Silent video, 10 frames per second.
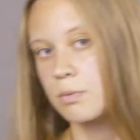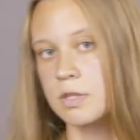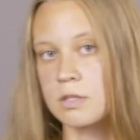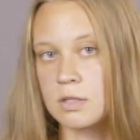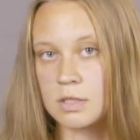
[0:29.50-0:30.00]
with
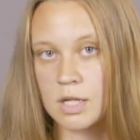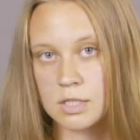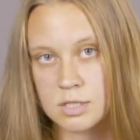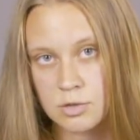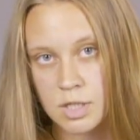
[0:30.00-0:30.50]
9
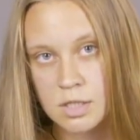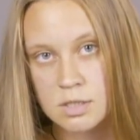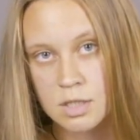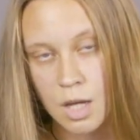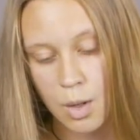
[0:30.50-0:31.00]

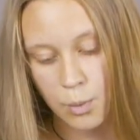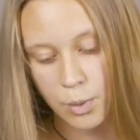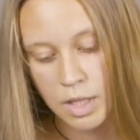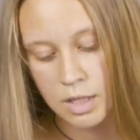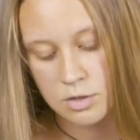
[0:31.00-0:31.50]
strings,
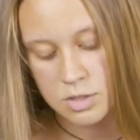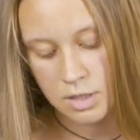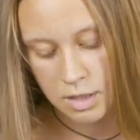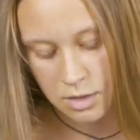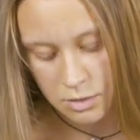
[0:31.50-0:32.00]
we
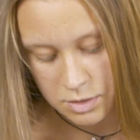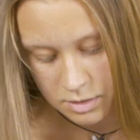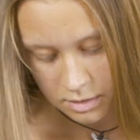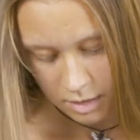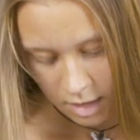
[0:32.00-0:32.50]
usually
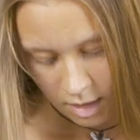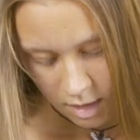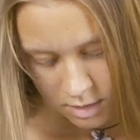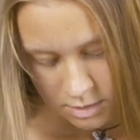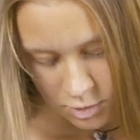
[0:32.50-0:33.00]
use
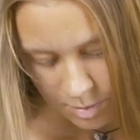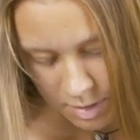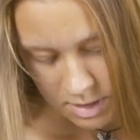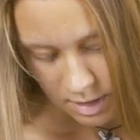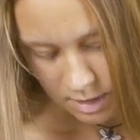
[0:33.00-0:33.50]

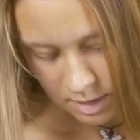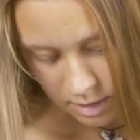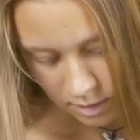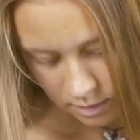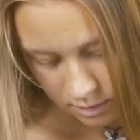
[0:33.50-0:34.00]
strumming
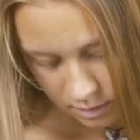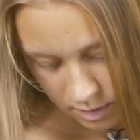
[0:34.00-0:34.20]
technique,